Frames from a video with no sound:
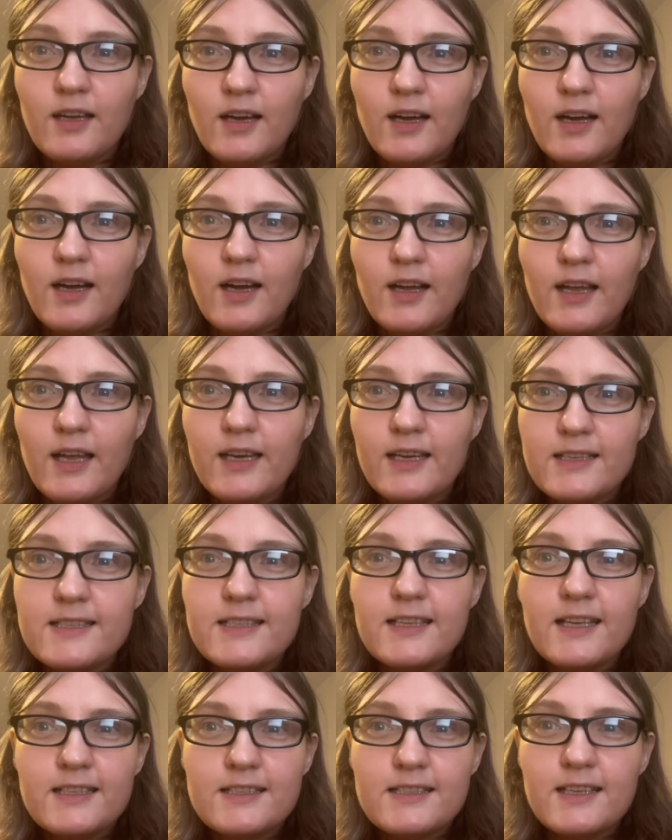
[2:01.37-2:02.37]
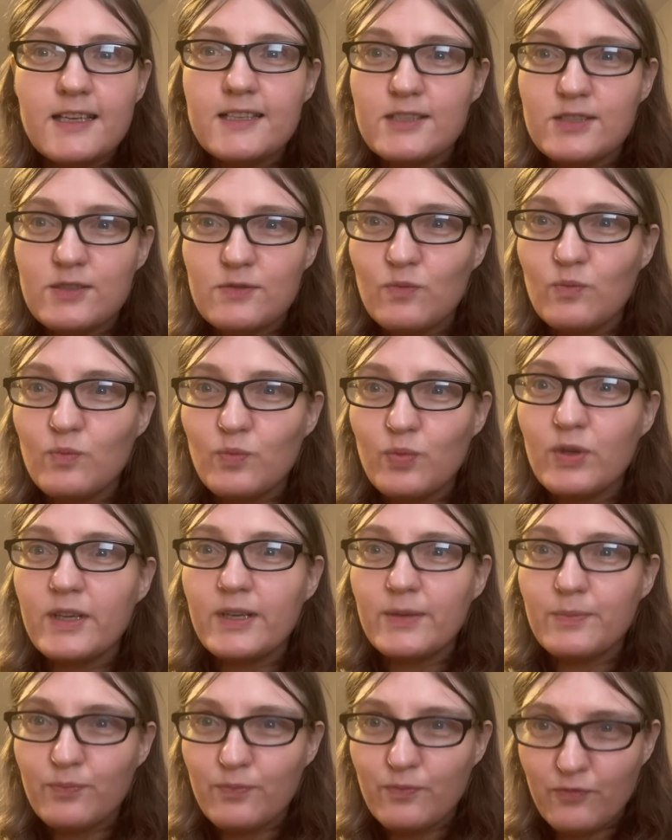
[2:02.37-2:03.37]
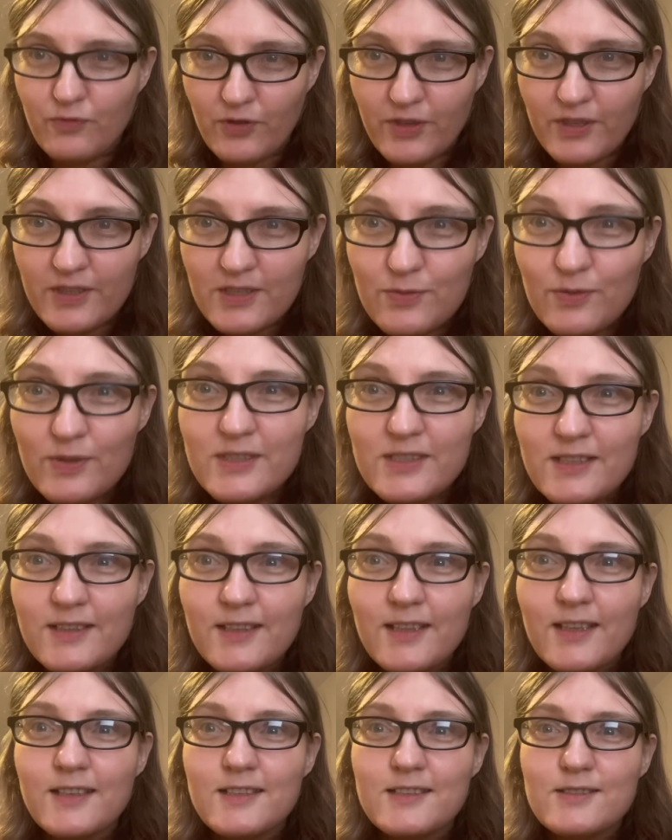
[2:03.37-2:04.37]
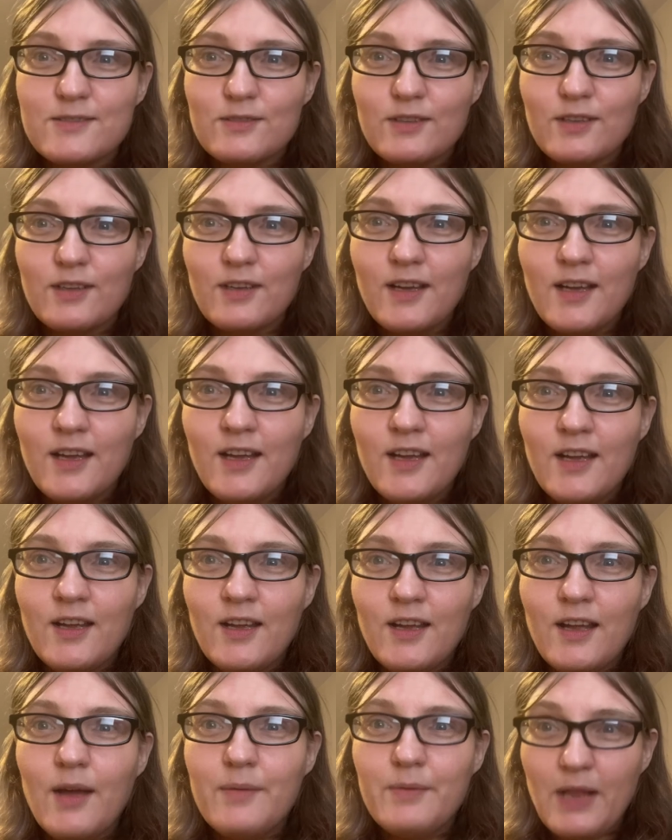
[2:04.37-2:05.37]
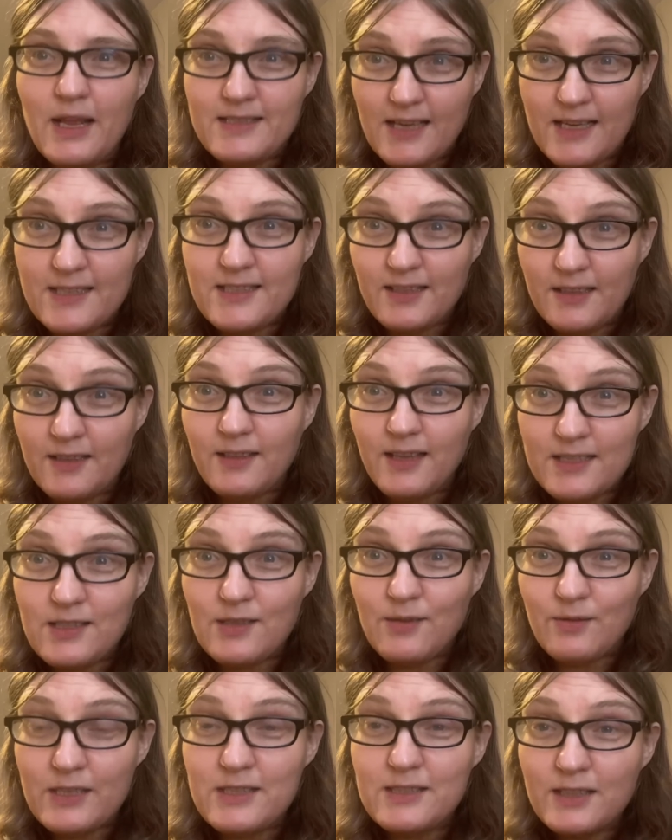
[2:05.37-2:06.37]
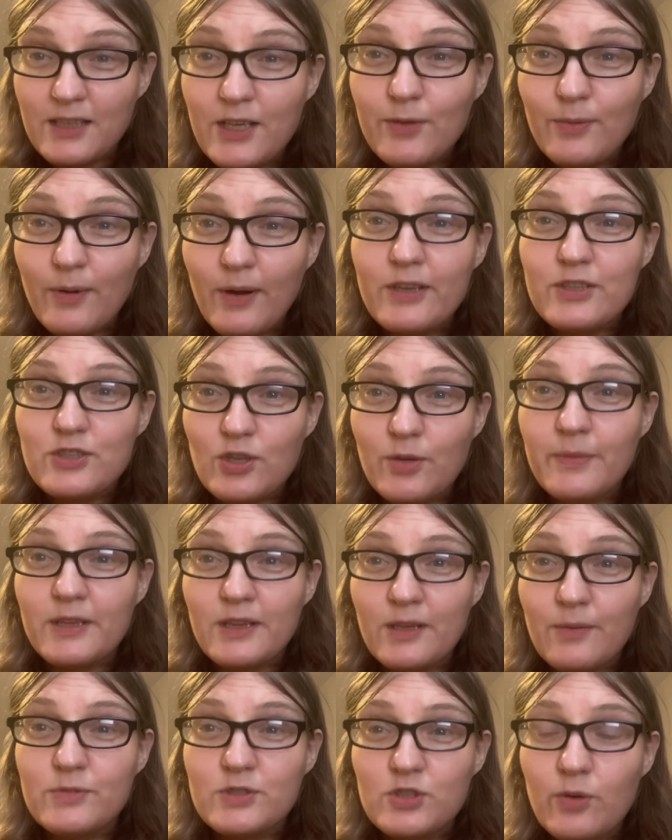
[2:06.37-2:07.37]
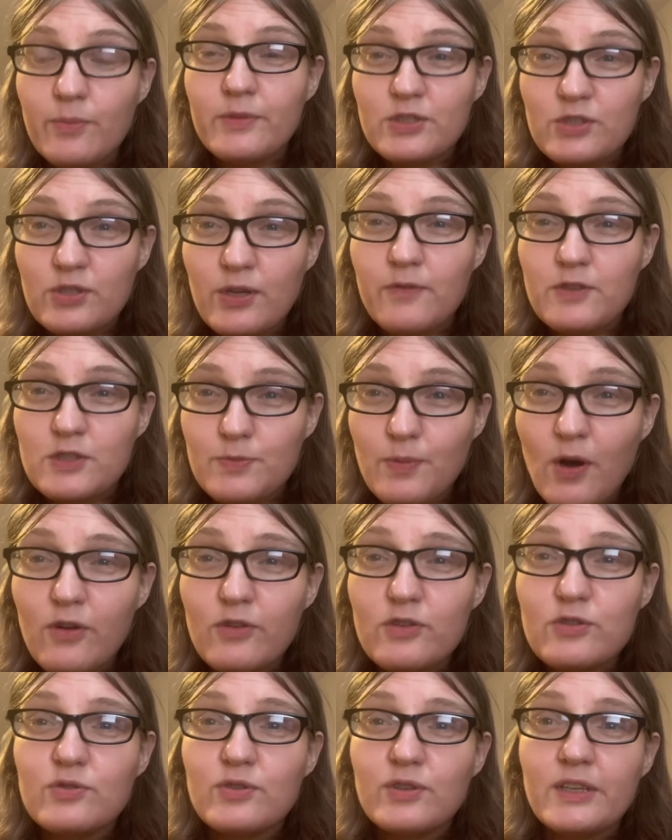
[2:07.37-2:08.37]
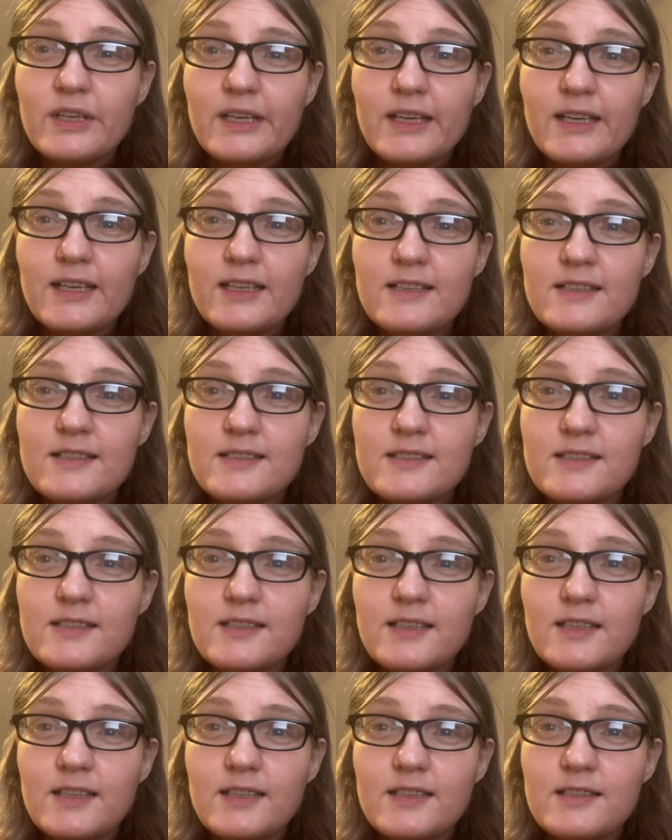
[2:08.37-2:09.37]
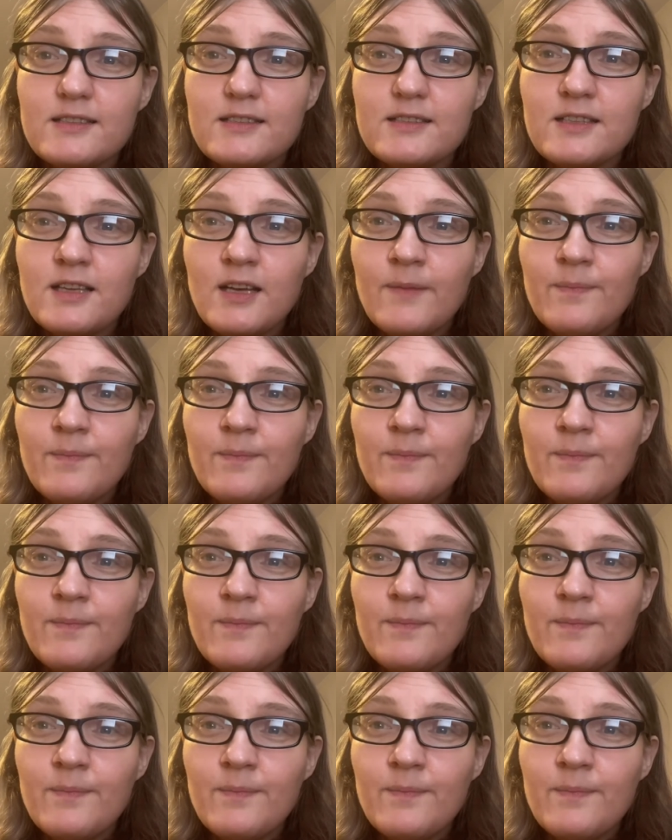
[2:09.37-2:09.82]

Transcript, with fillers: Uh, and it's it's it's really for this reason that it's as a as a, his literary German, the German of his poetry is is